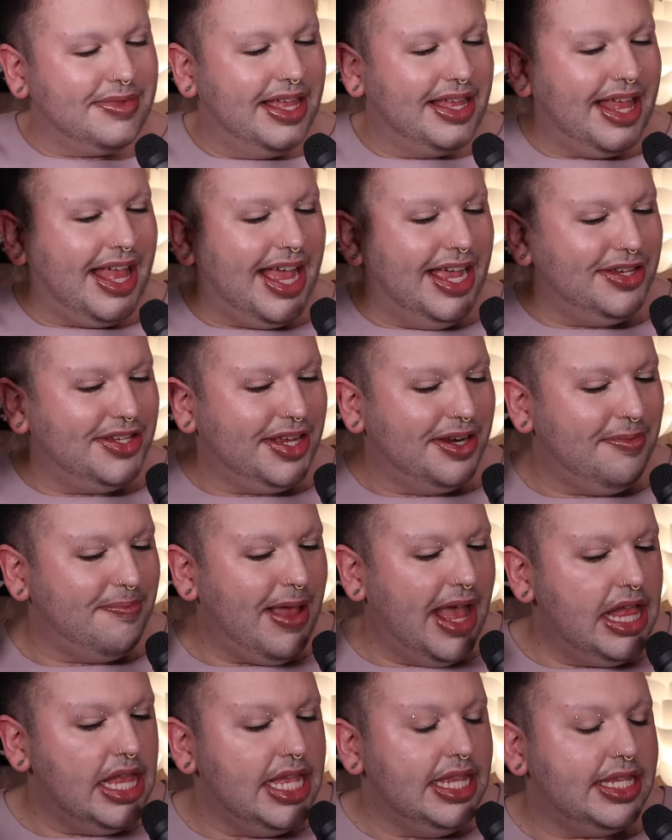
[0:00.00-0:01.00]
eyeshadow
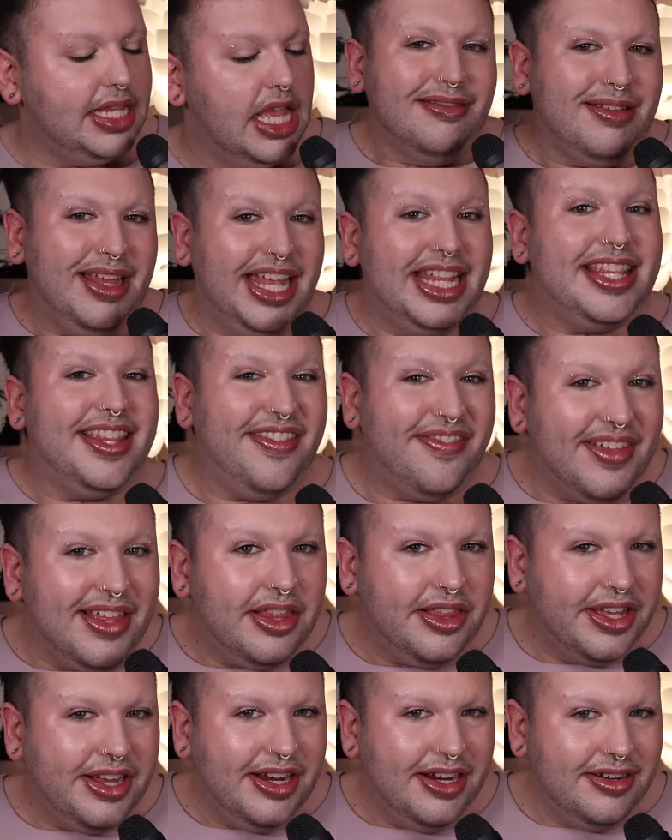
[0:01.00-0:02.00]
palettes, it's
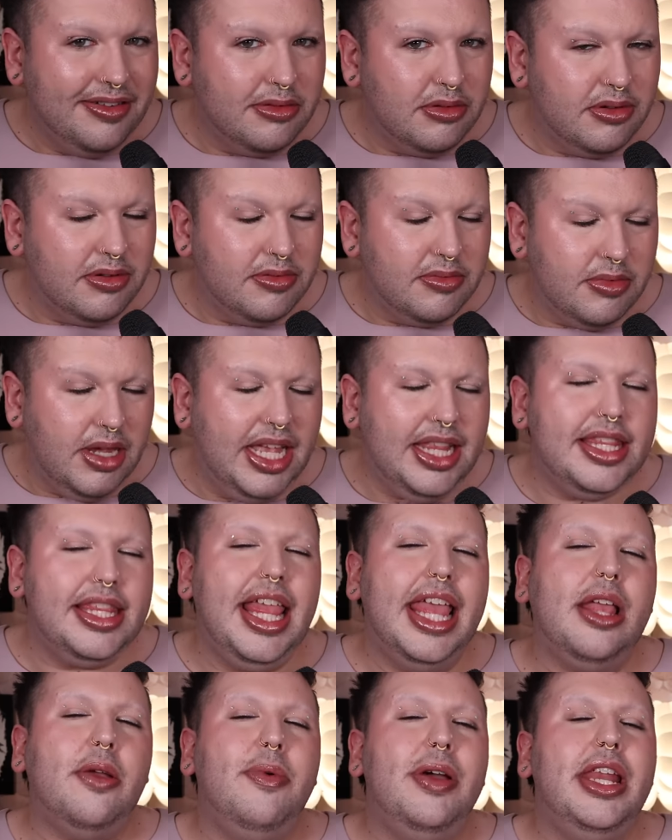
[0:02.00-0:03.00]
filler. It's
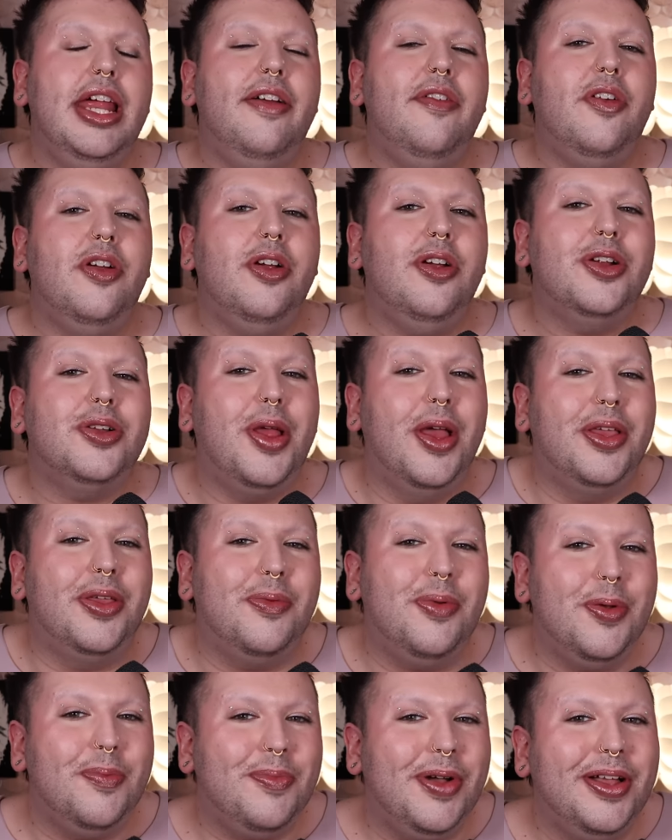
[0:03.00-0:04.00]
like whenever
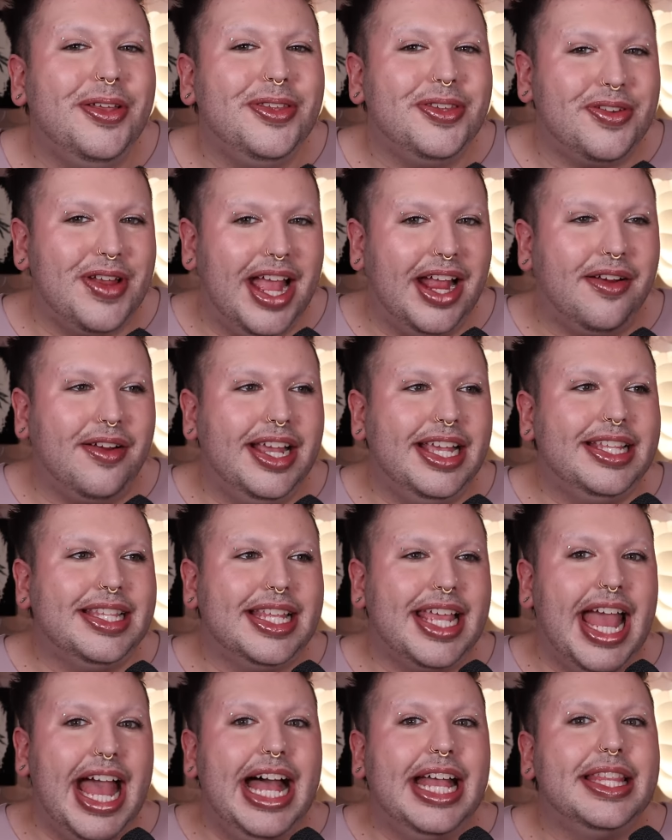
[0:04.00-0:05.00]
RuPaul's Drag Race
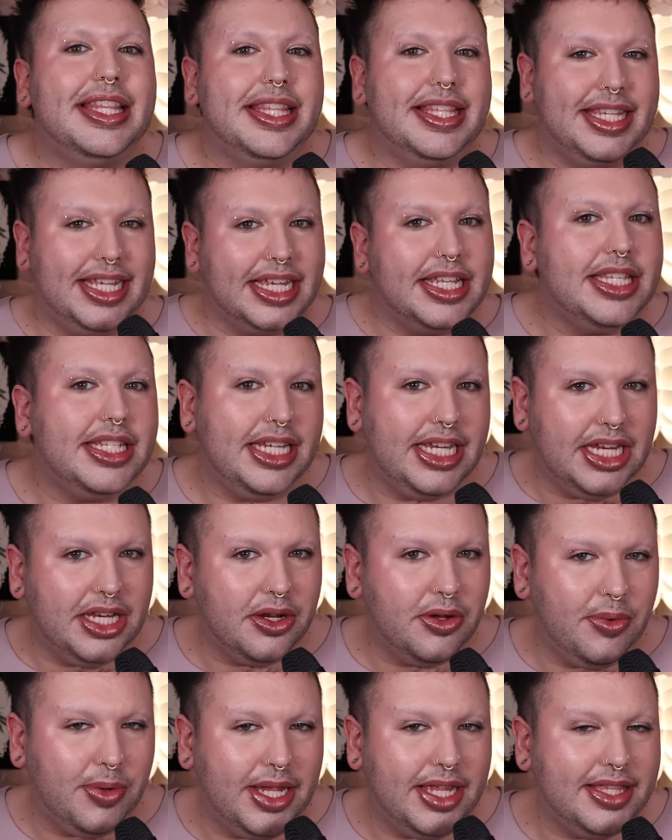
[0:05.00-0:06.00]
casts 16
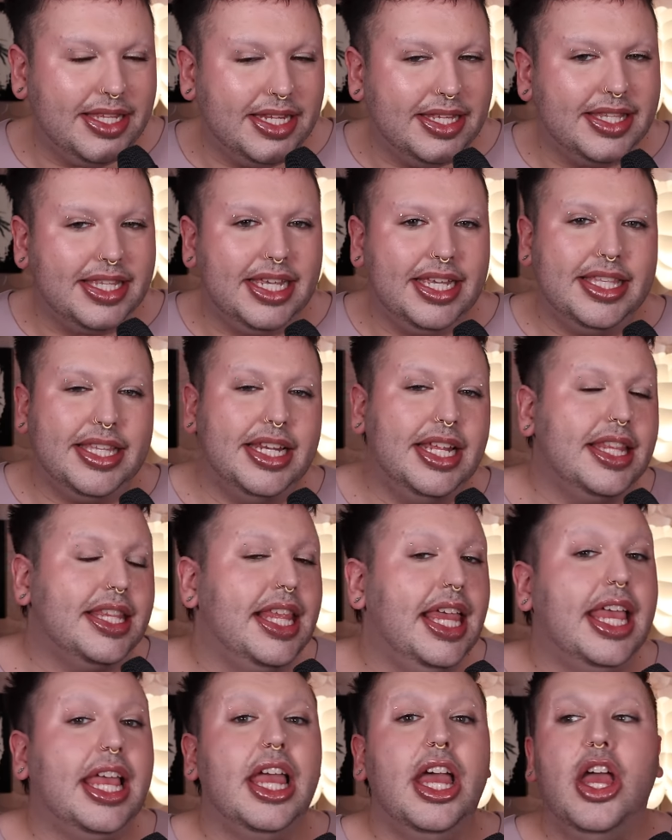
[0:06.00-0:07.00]
queens in a season, it's
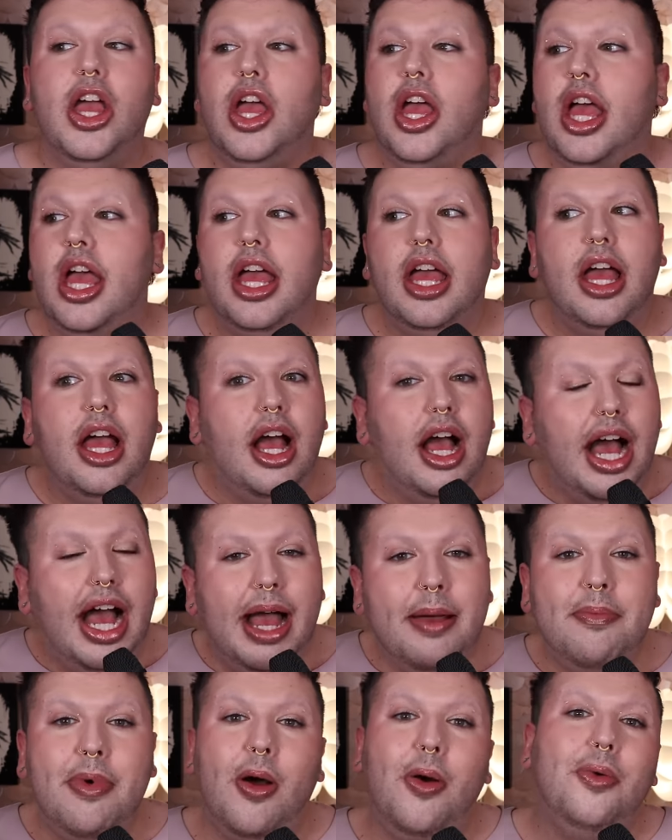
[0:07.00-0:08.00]
like,
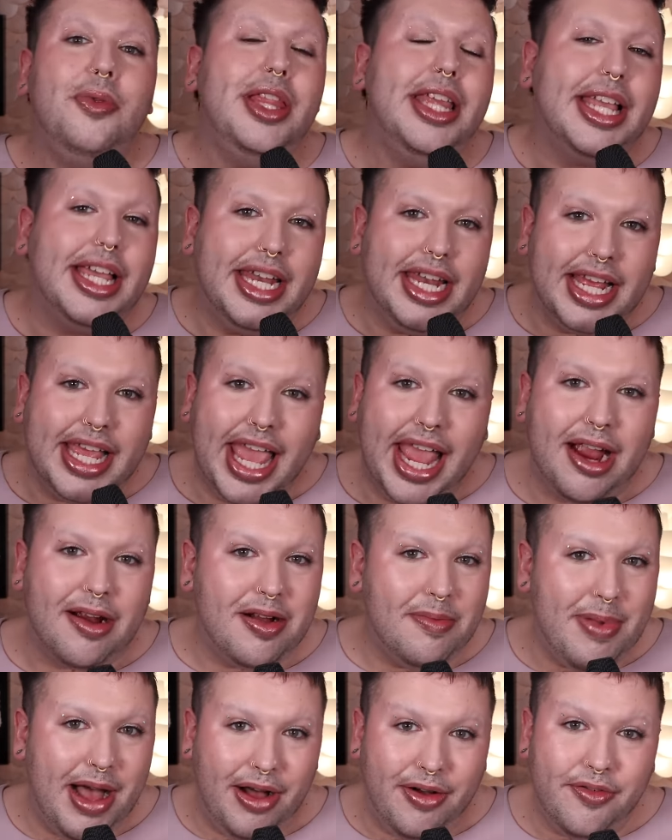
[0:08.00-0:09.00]
I'm only gonna care
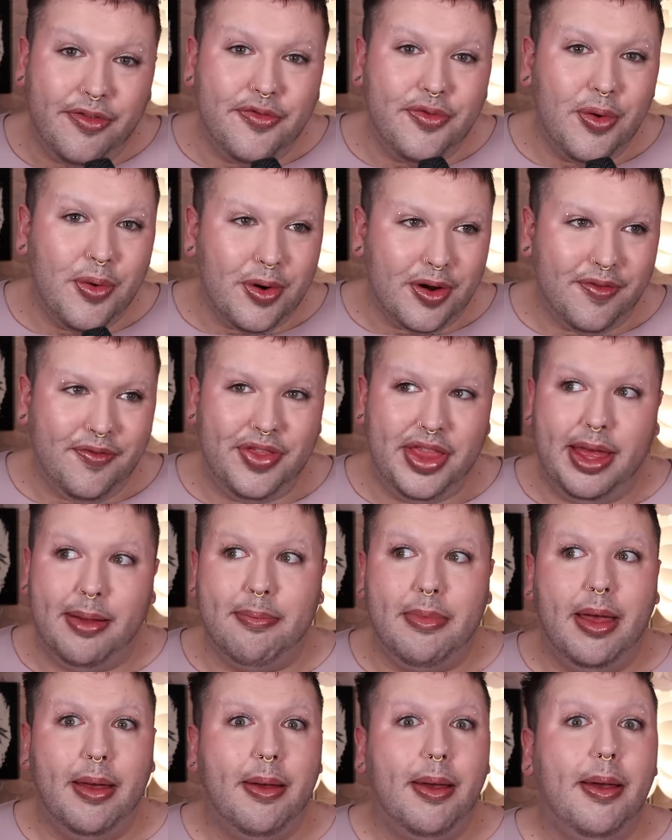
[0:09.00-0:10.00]
about four of
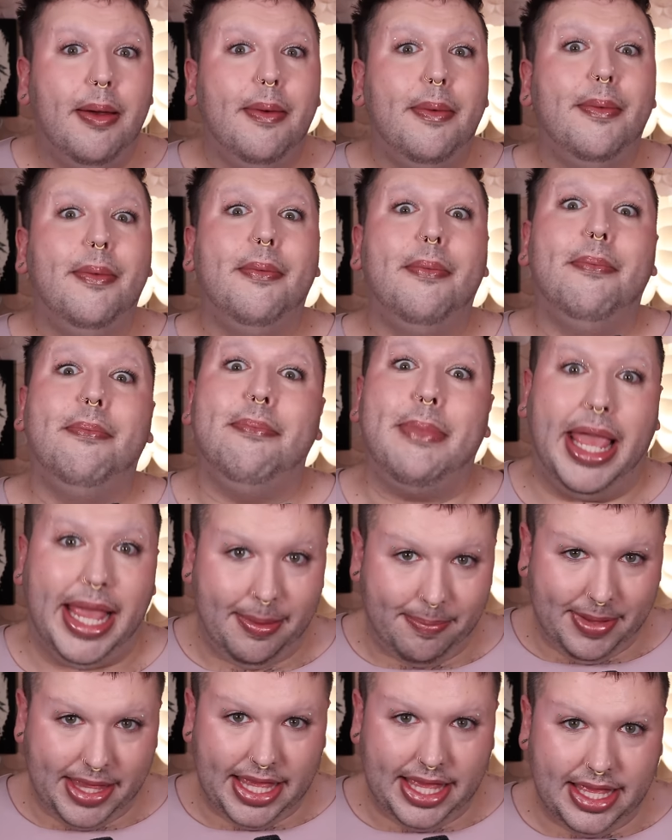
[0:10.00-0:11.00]
them
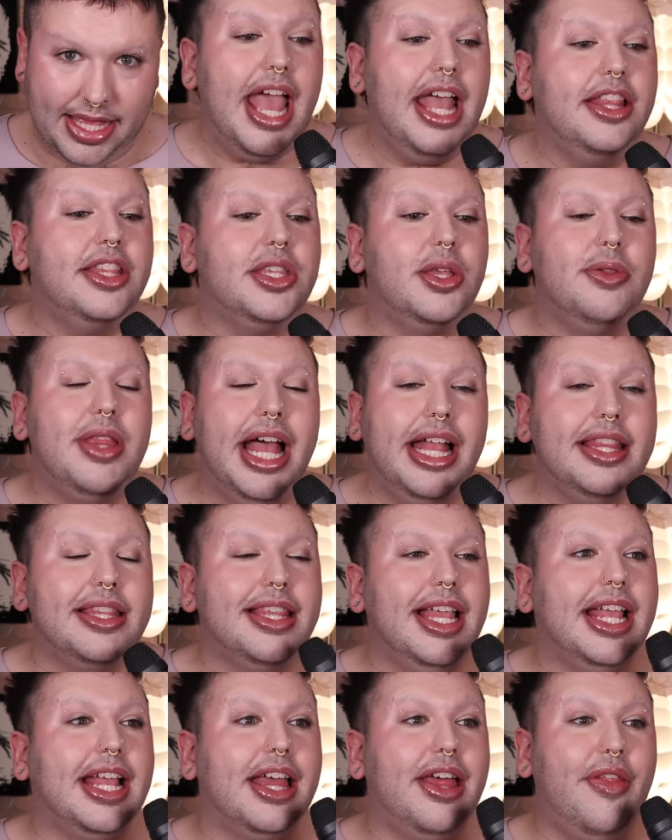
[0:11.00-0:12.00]
maybe. And so that's
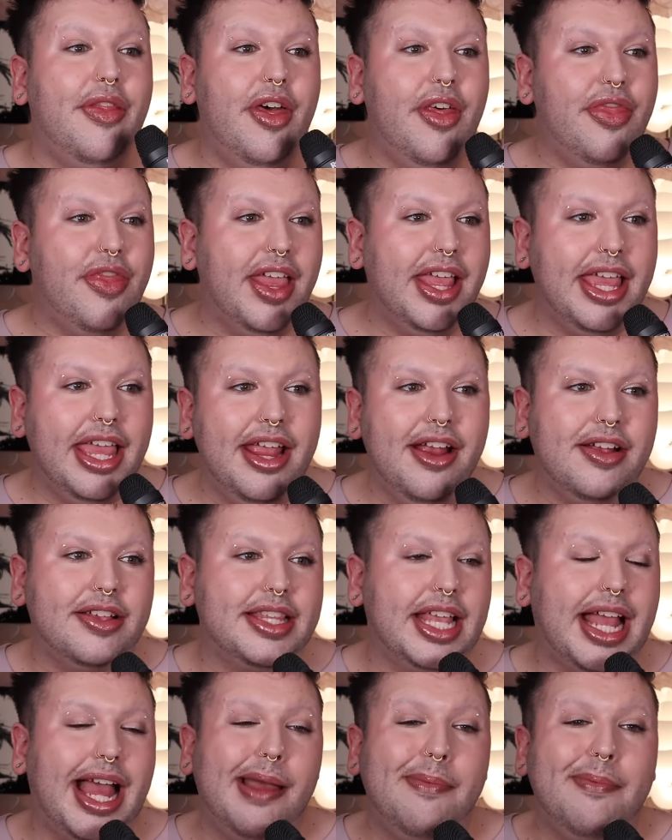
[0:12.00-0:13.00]
like the thing here. It's
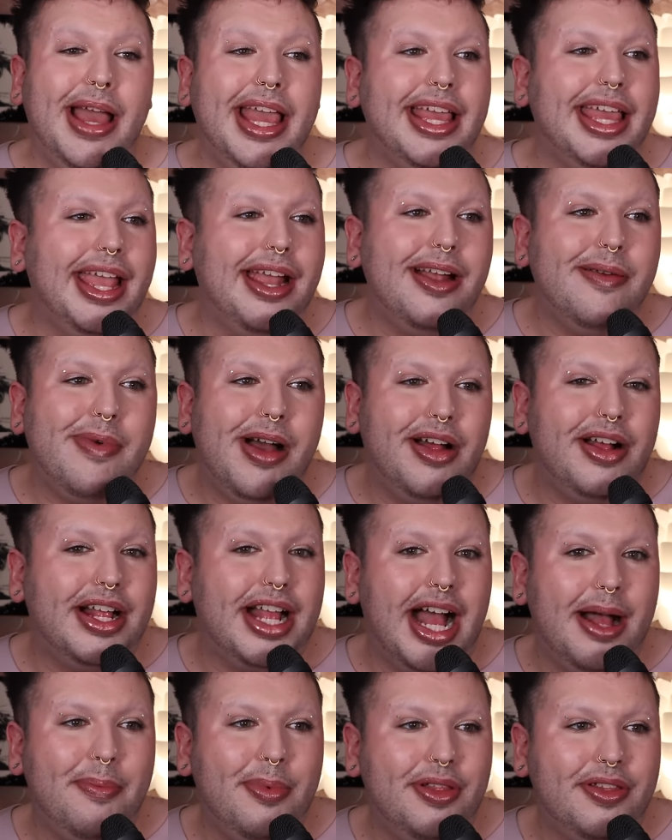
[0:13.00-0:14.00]
like I might care about a
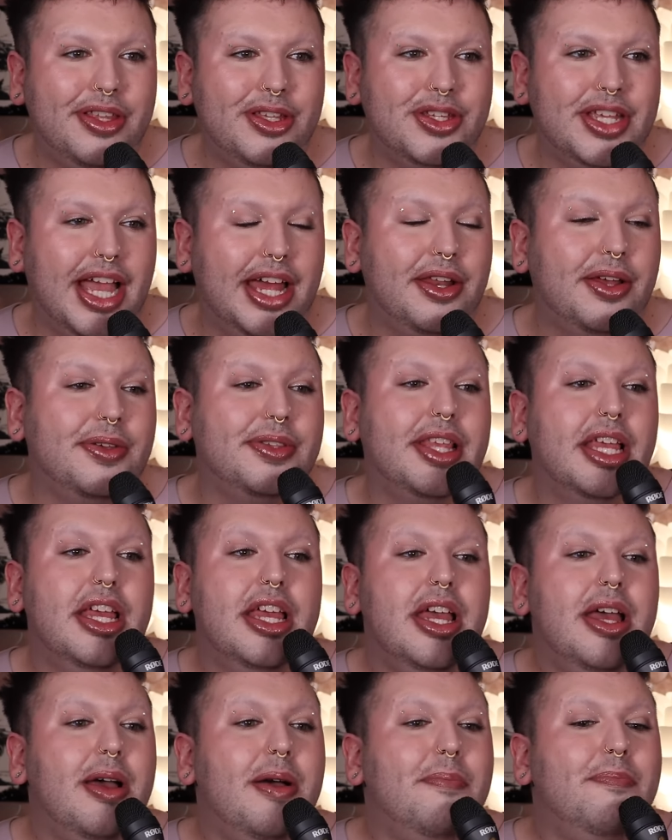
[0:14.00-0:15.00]
couple of these shadows,
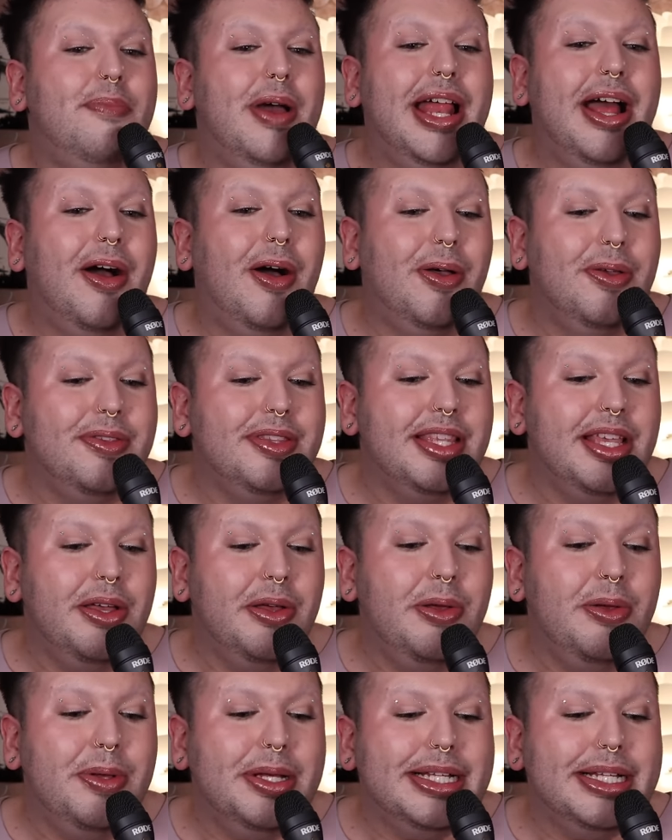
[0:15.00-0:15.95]
but also